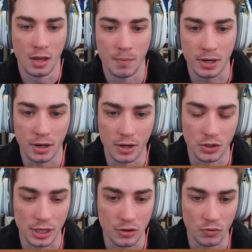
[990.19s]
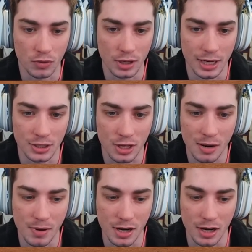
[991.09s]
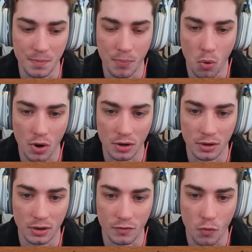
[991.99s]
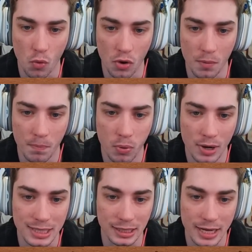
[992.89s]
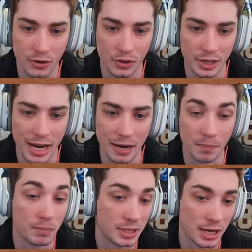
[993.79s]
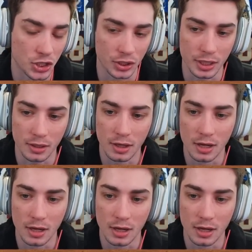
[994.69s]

because it's going to be important for points later in the game, potentially.